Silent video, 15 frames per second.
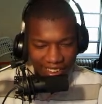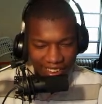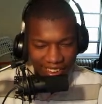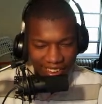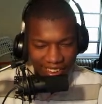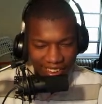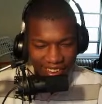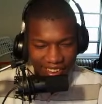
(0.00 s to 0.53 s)

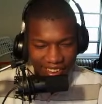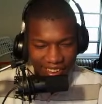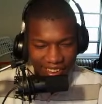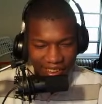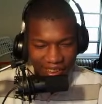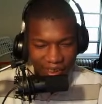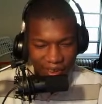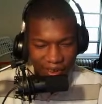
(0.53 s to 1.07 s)

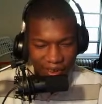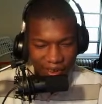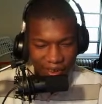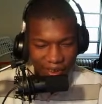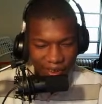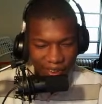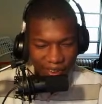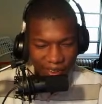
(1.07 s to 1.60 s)

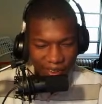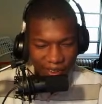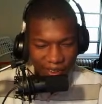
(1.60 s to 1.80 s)
No one is speaking in this clip.